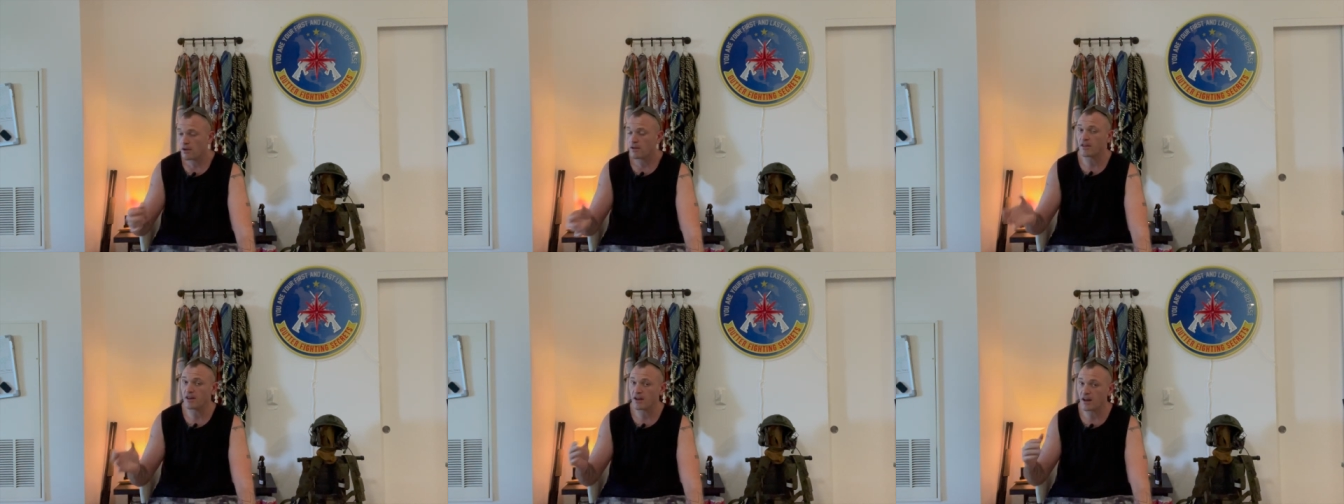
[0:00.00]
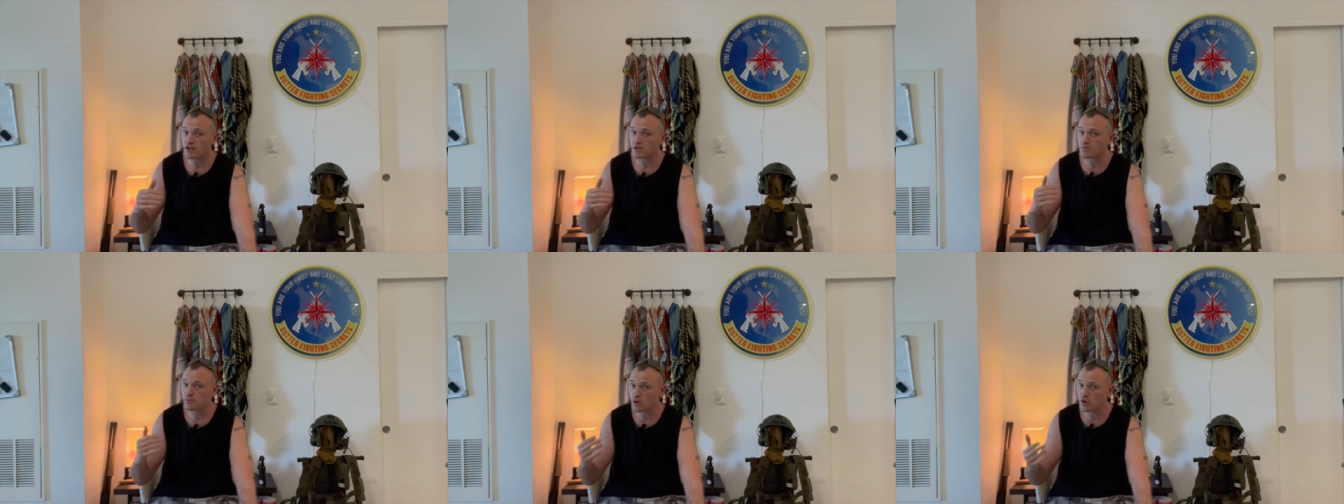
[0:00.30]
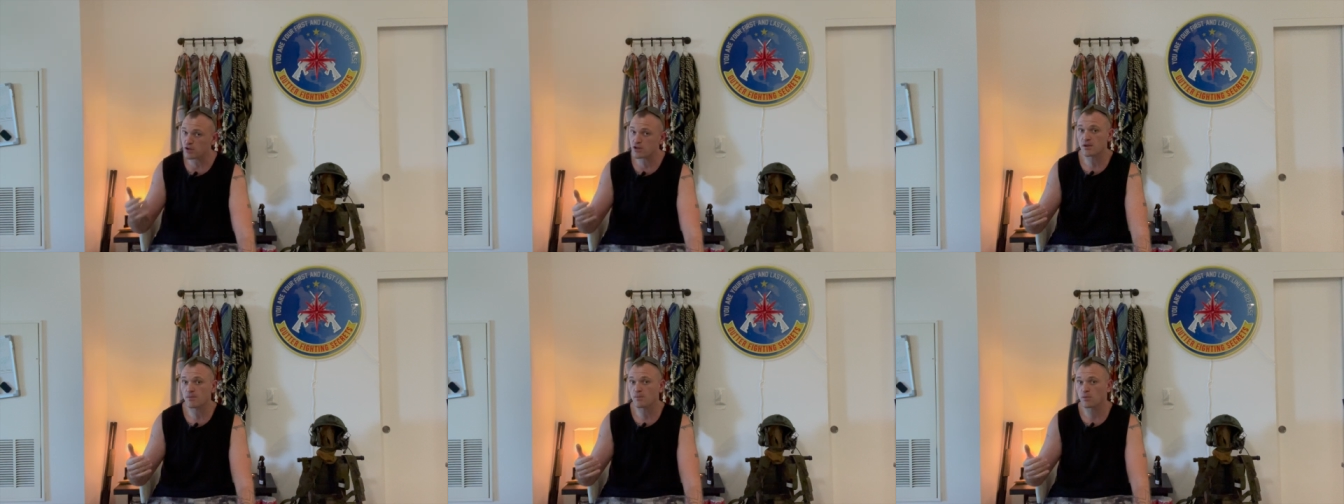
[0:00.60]
The next
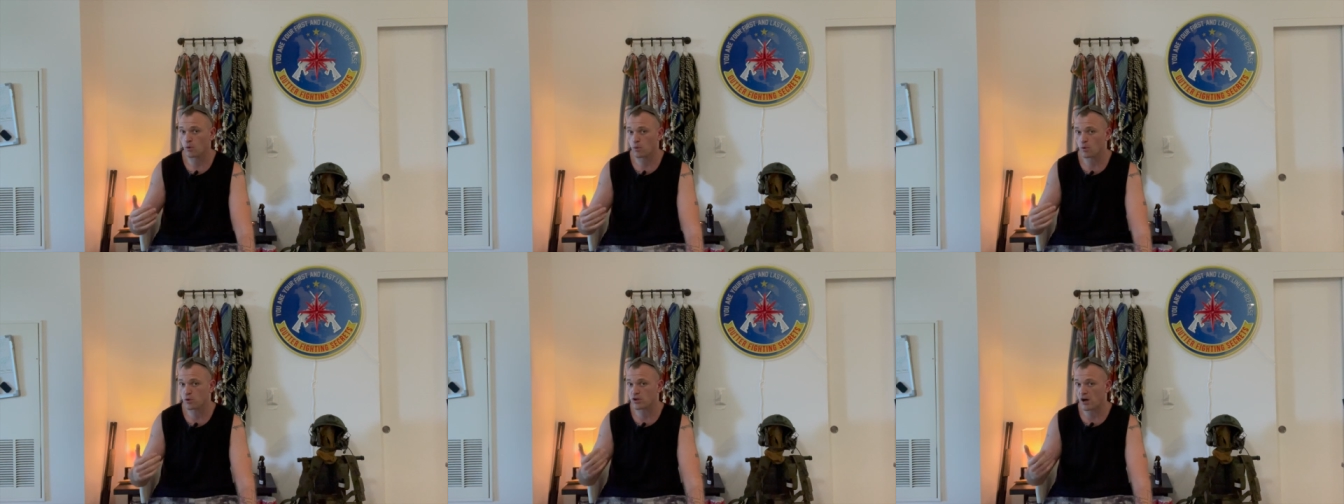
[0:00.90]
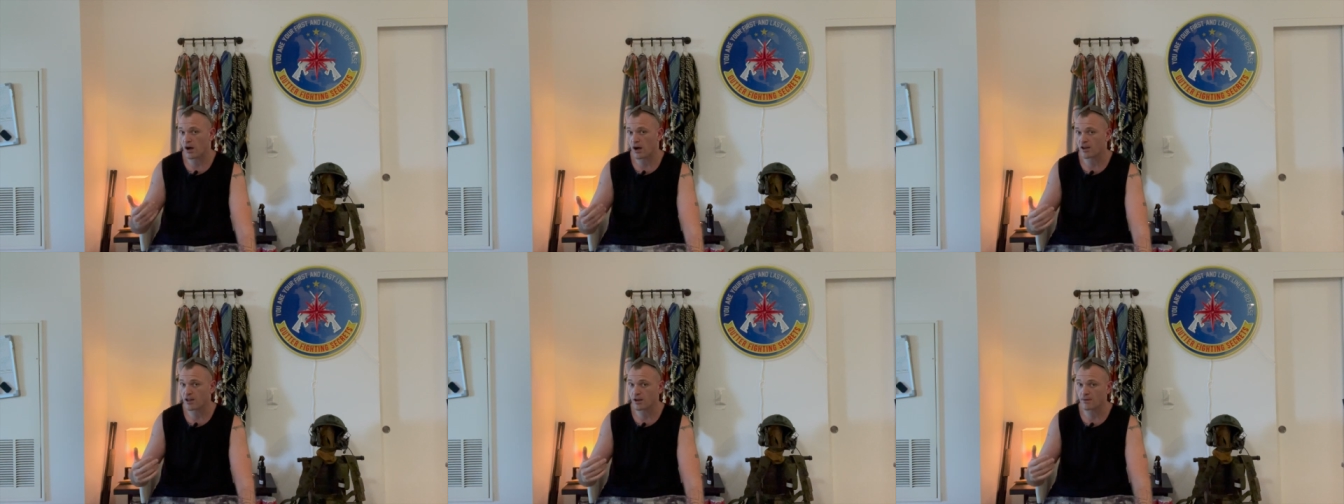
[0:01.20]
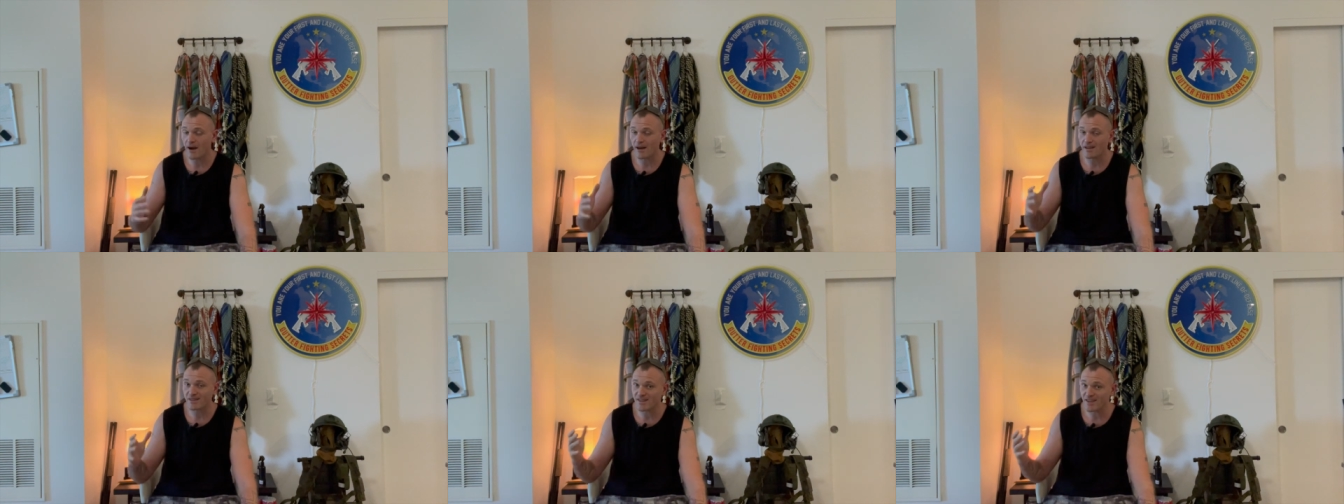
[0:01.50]
precept that we're talking
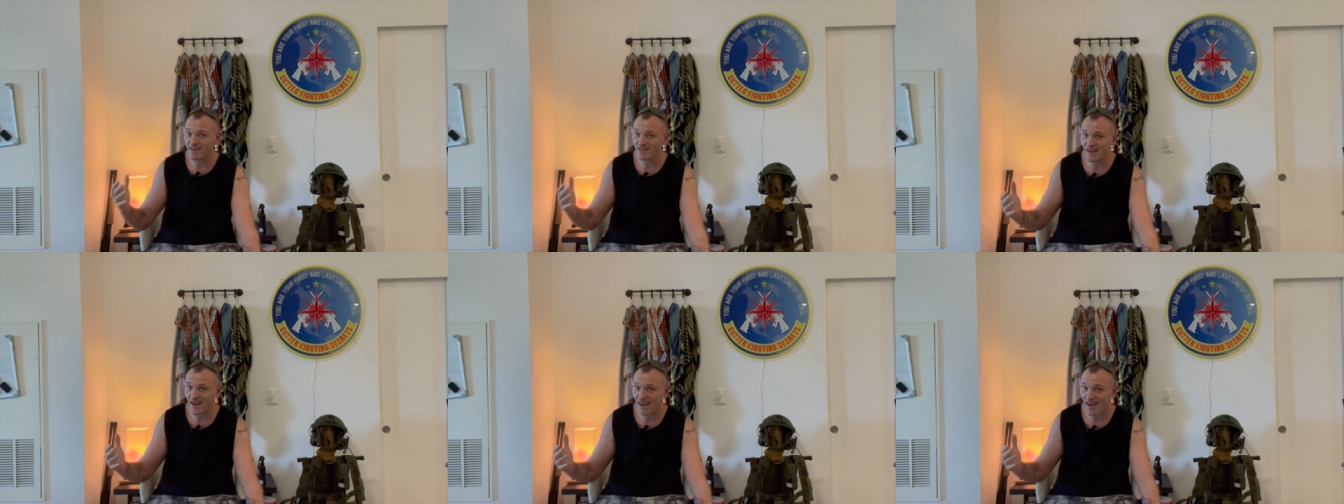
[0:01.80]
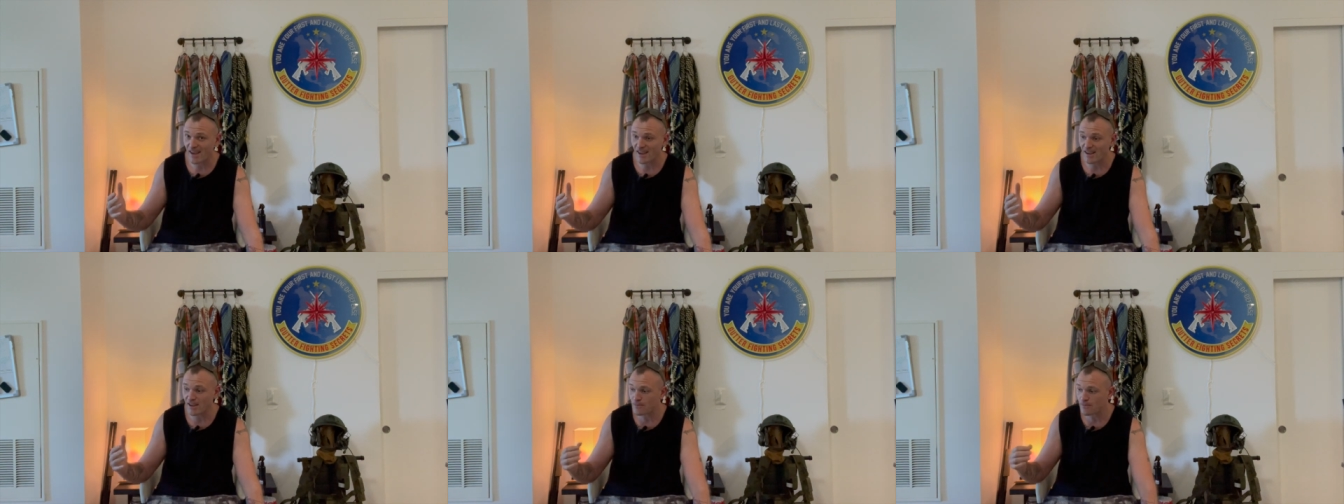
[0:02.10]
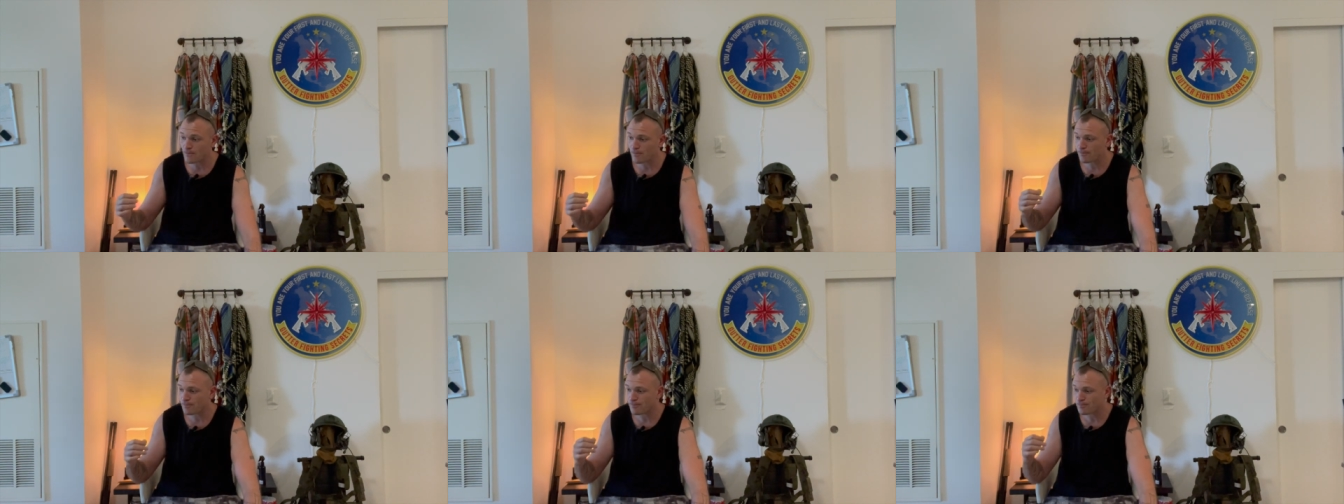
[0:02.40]
about today